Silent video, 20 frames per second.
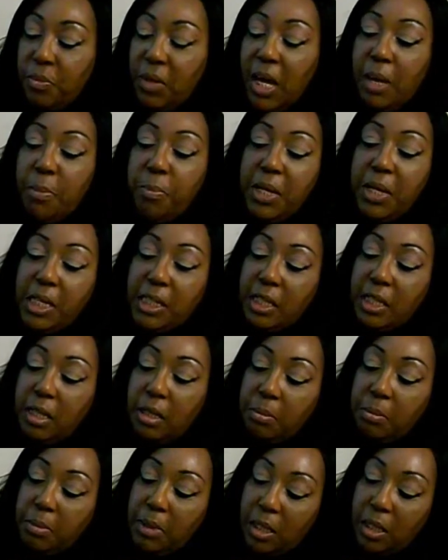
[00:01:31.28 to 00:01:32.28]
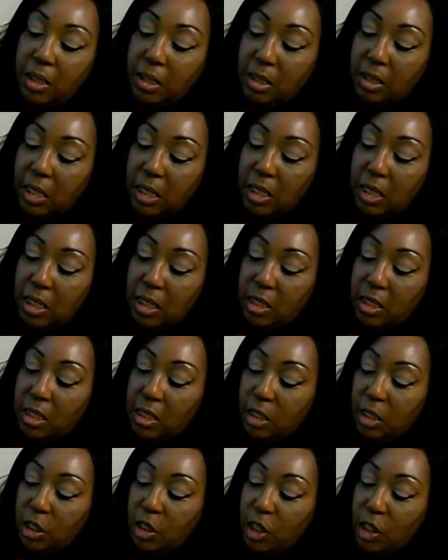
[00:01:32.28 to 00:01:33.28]
I picked up these
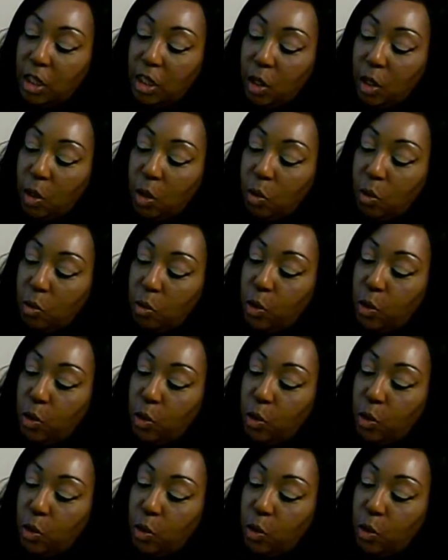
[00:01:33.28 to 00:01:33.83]
Jell-O